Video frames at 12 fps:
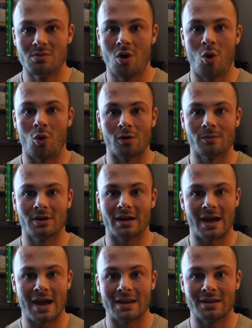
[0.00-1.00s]
horrible. I
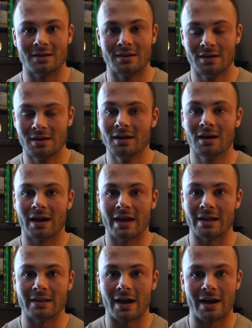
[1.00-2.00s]
hate it. I
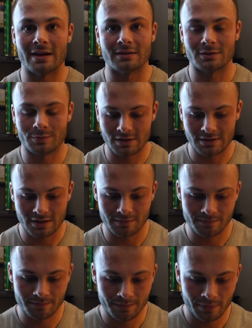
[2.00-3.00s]
hate the spray
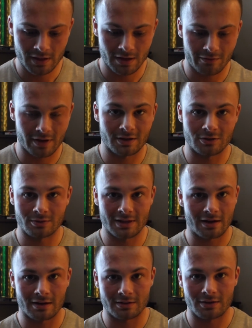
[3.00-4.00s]
tan. If I could do
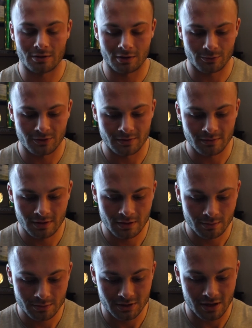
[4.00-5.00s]
without it, I totally would,
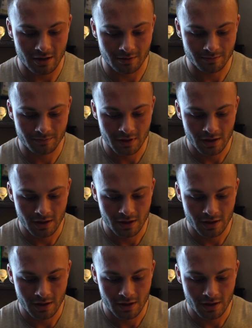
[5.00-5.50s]
but you can't.